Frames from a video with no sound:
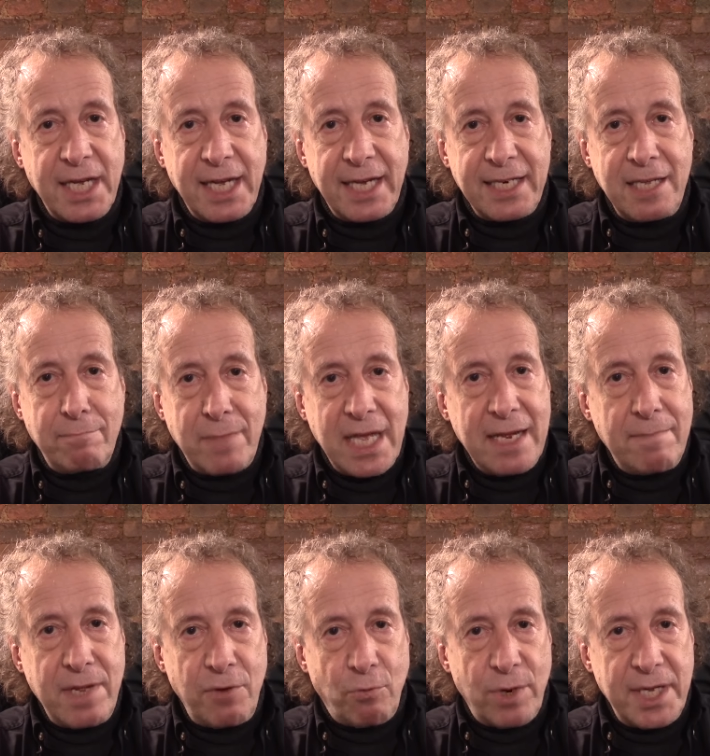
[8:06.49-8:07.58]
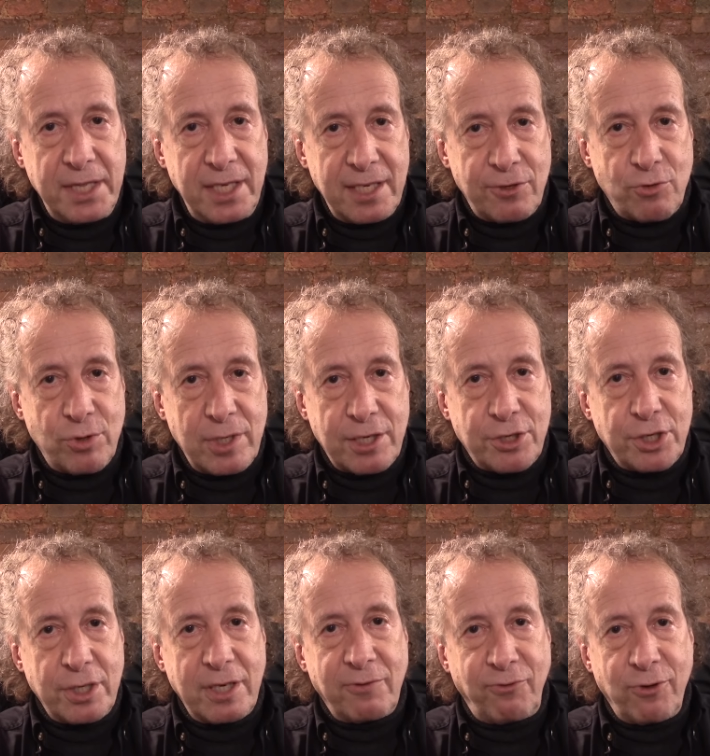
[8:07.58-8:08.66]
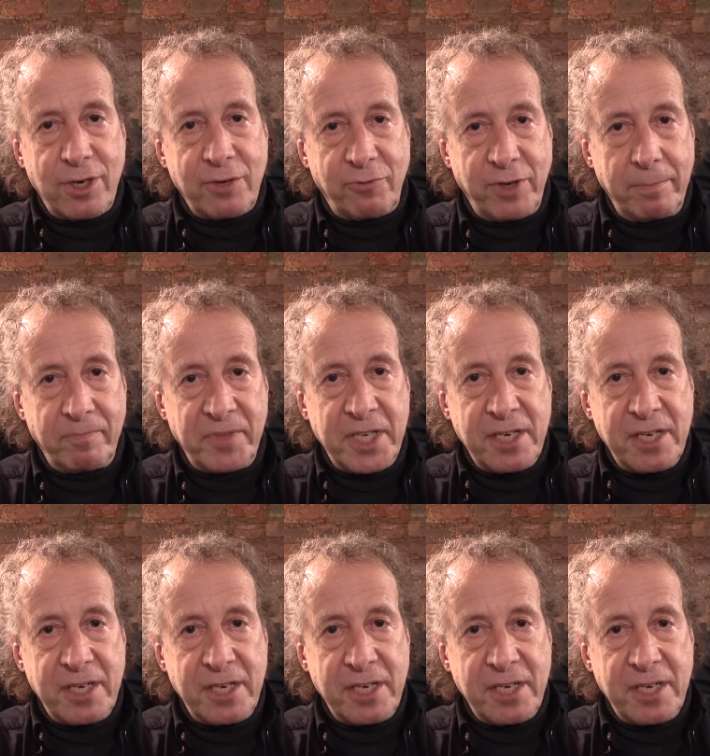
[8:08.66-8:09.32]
and he made me read the introduction in front of him